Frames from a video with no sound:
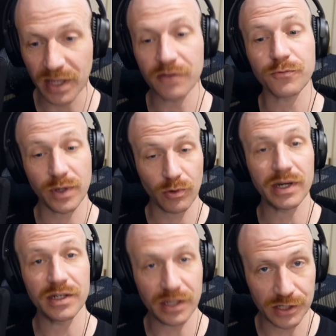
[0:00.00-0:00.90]
if we run
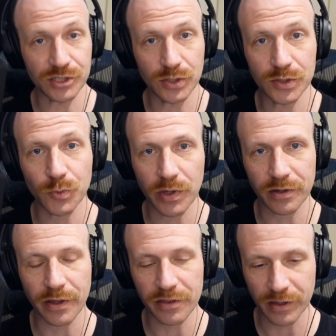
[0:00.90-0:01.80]
into issues with
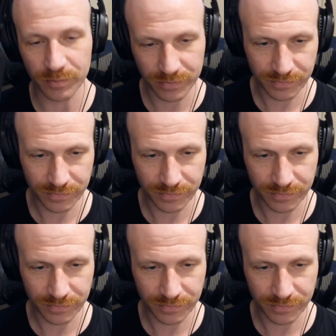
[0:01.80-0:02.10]
lithium.